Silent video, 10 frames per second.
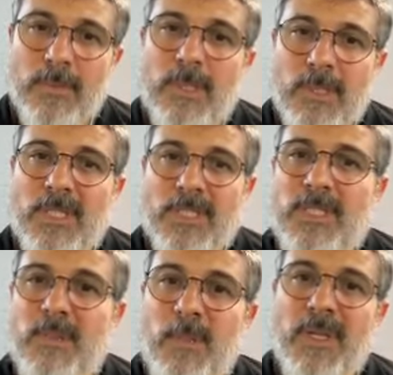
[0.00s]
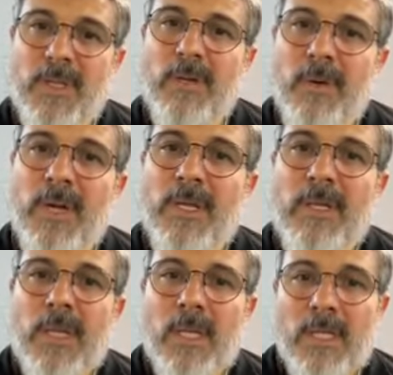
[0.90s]
This is the big thing, right?
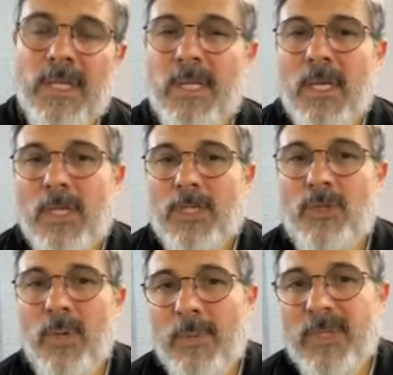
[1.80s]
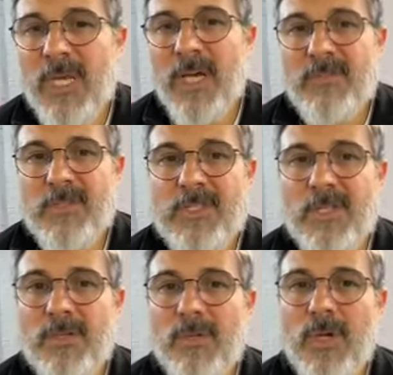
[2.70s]
Like, do I really have to
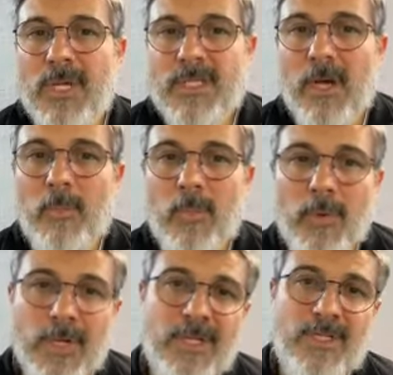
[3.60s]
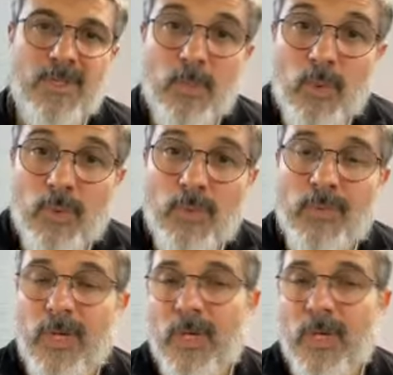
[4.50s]
tell you guys how important it is to move?